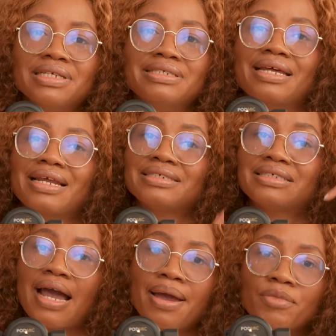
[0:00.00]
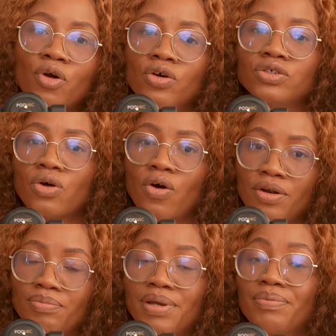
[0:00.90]
means that as time goes
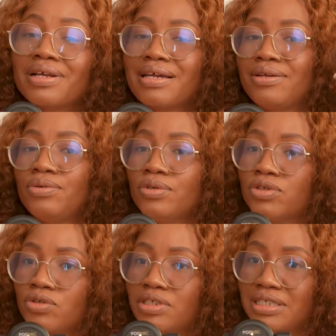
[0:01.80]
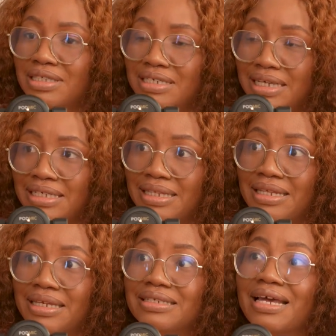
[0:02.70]
on, people get used to certain
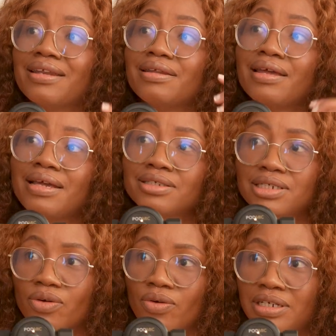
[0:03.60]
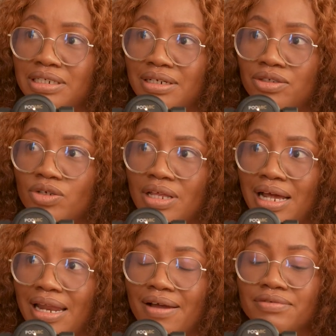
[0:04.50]
things and they integrate it into
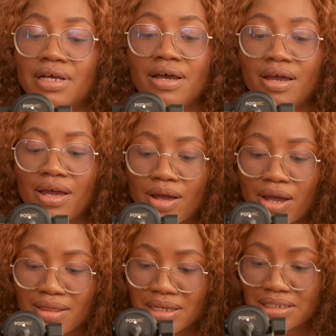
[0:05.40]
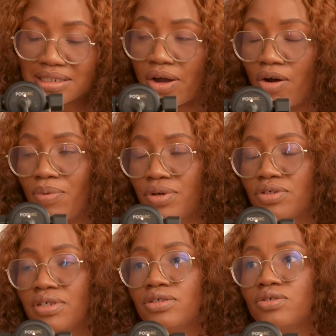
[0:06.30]
their lives. This is our
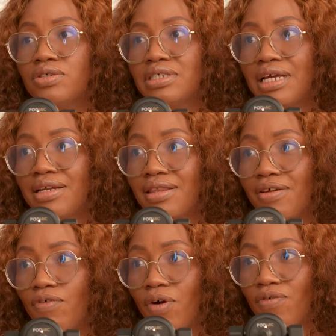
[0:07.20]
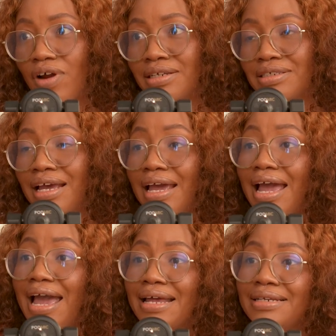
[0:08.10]
opportunity to stand at the forefront
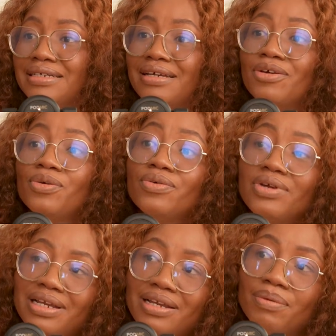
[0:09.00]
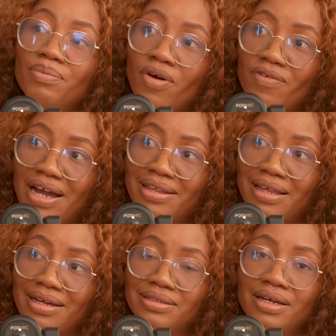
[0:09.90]
and really provide
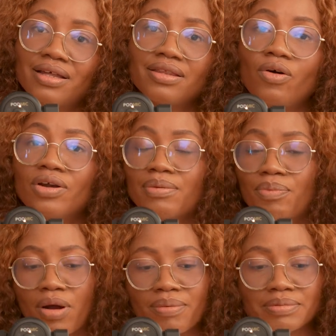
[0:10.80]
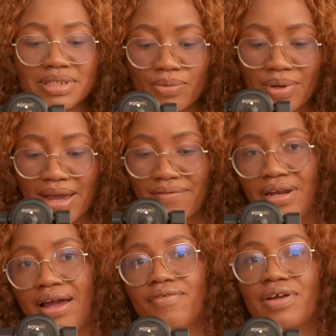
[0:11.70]
that. The only problems that we have
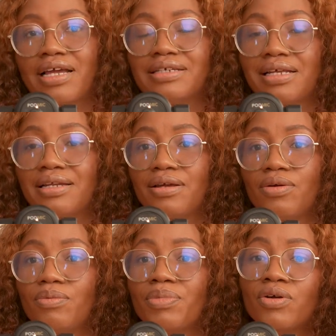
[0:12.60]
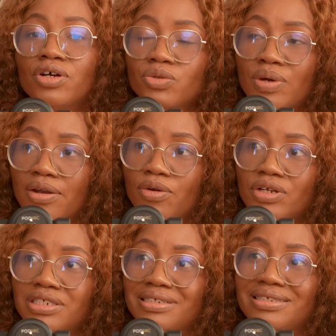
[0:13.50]
in Africa is that because we are
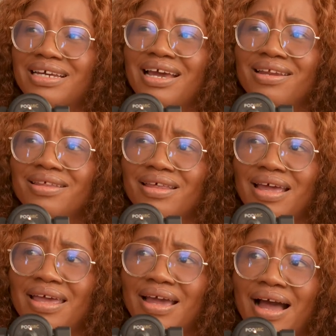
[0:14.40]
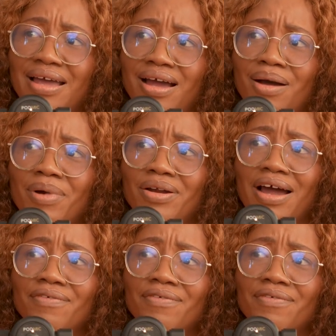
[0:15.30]
not telling the AI about